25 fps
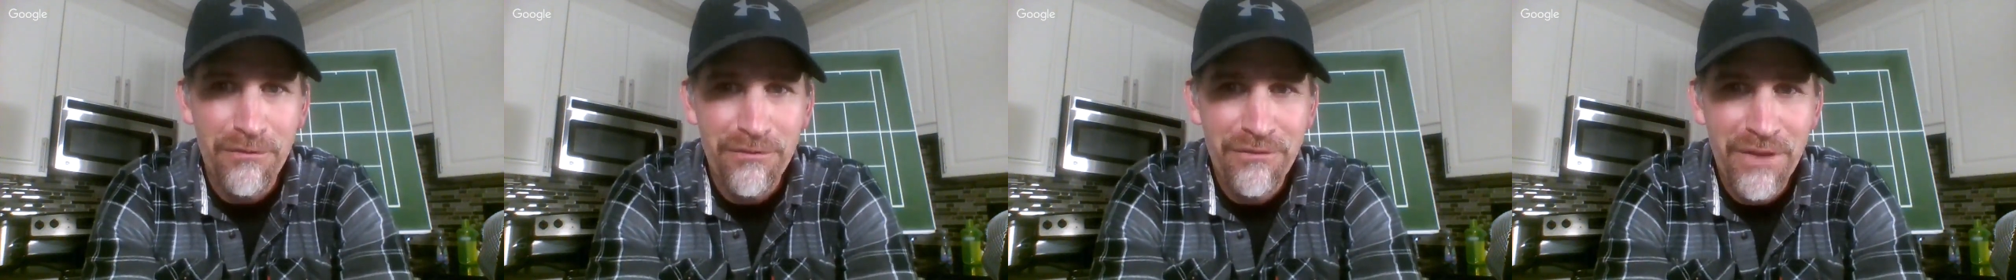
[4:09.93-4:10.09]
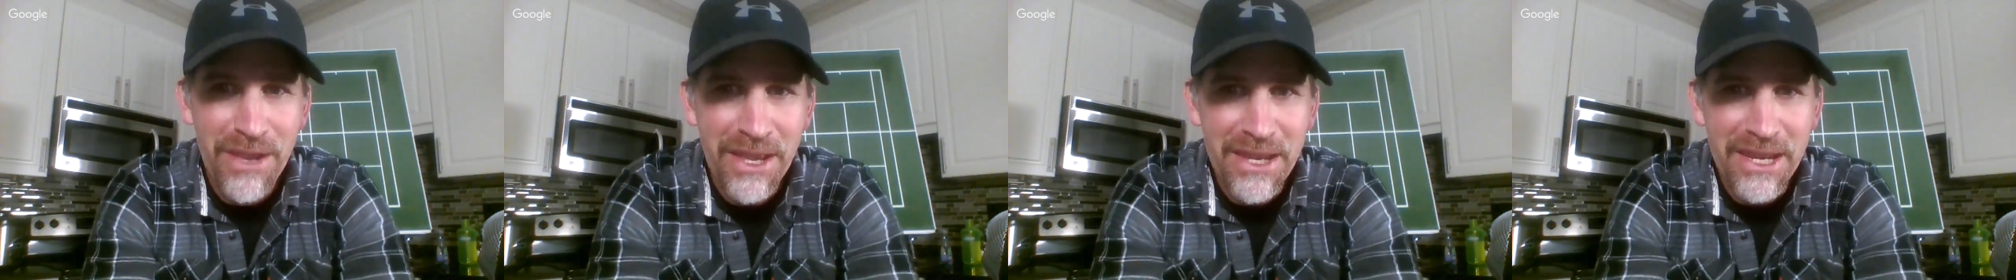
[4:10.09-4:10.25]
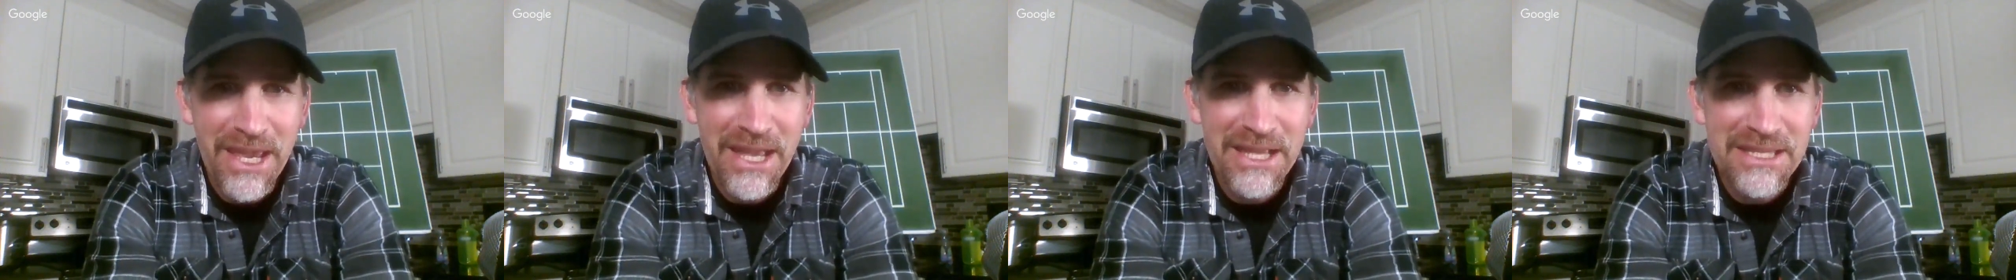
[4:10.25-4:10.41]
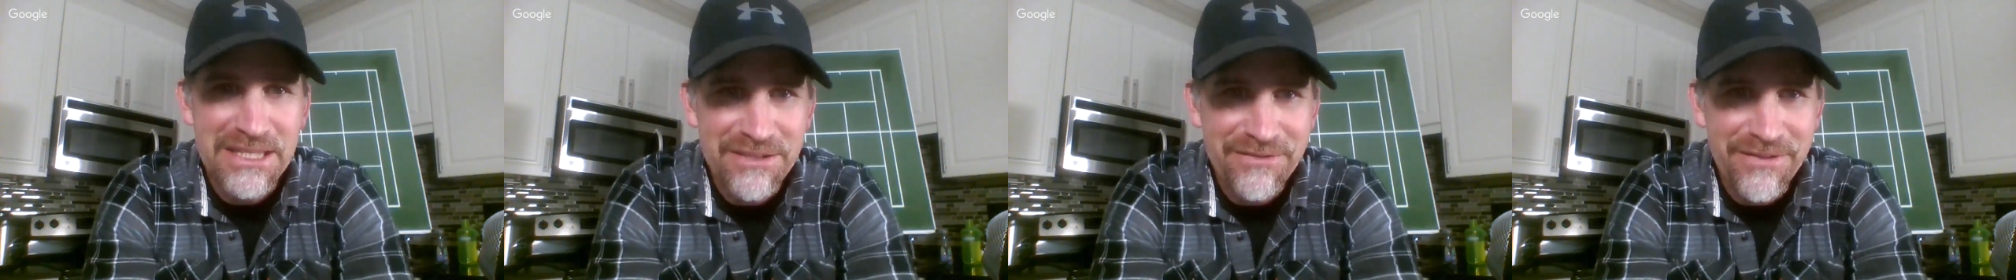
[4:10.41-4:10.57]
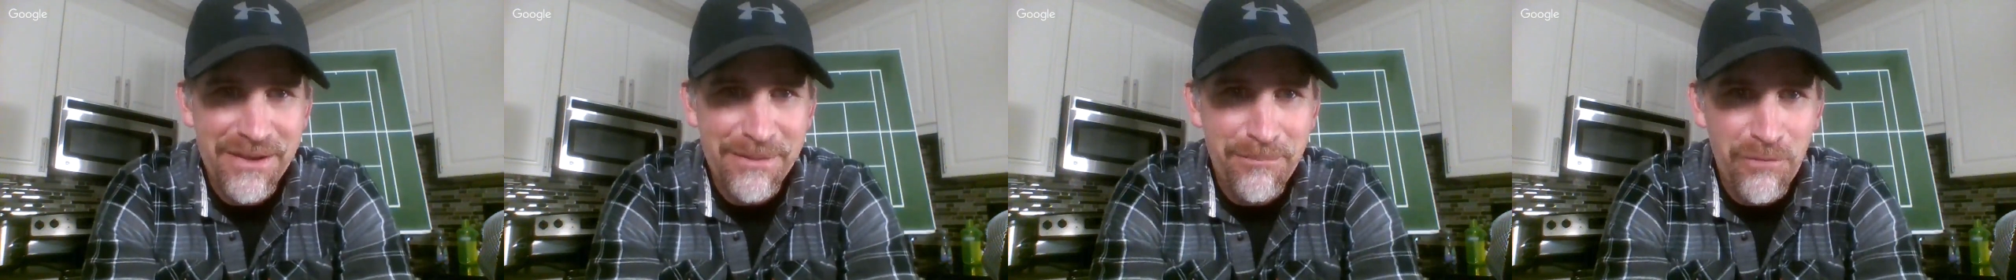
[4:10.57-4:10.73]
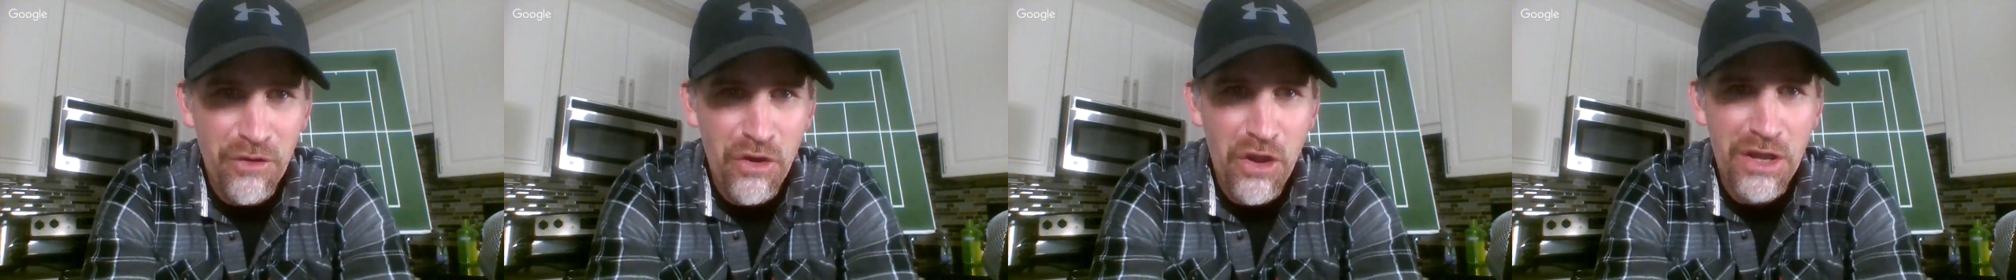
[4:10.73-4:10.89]
Fed heads, if
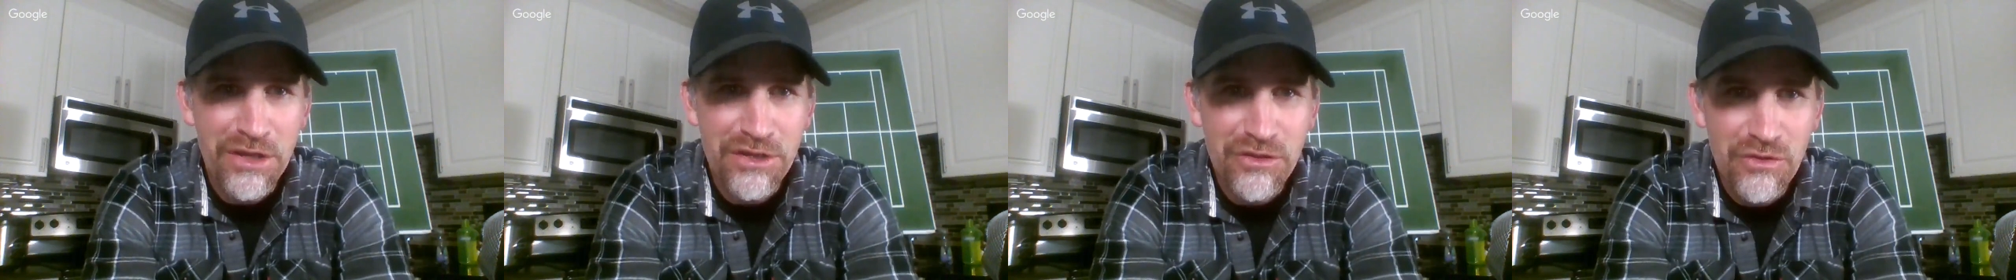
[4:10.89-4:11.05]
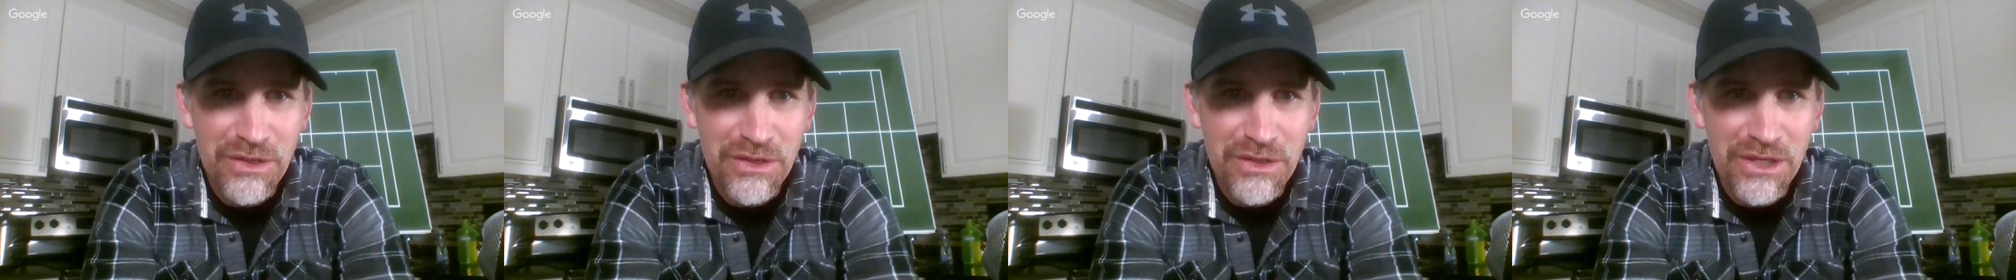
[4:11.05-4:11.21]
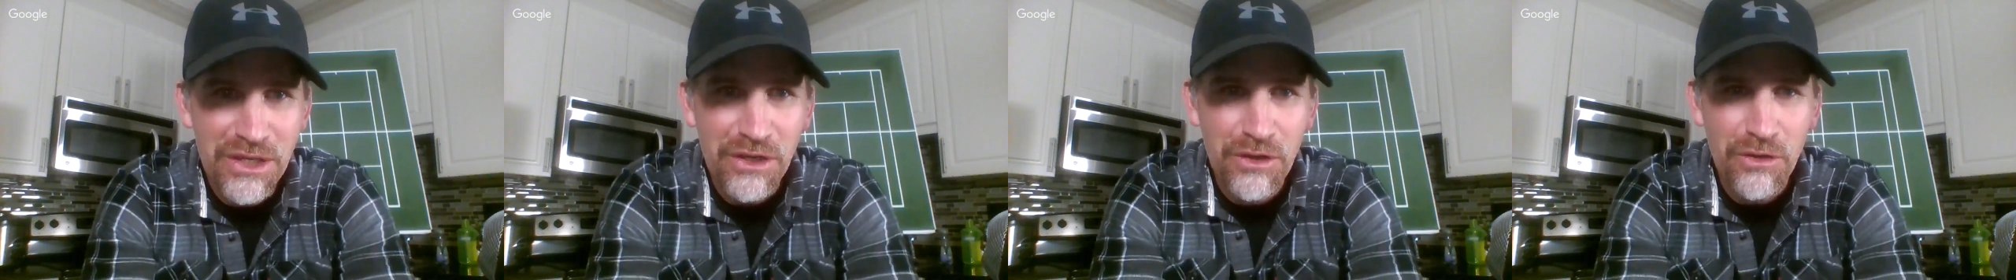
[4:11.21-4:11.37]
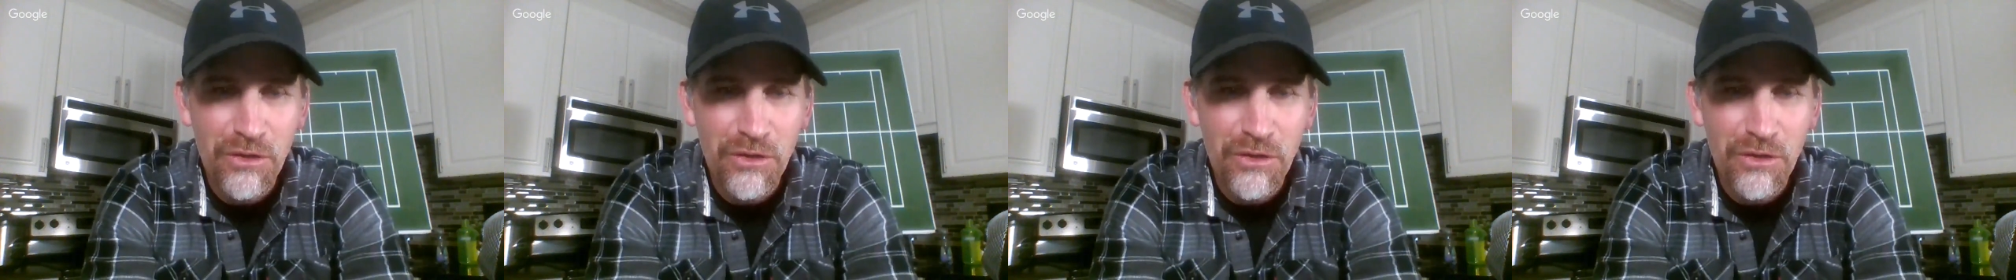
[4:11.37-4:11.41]
I'm wrong, you can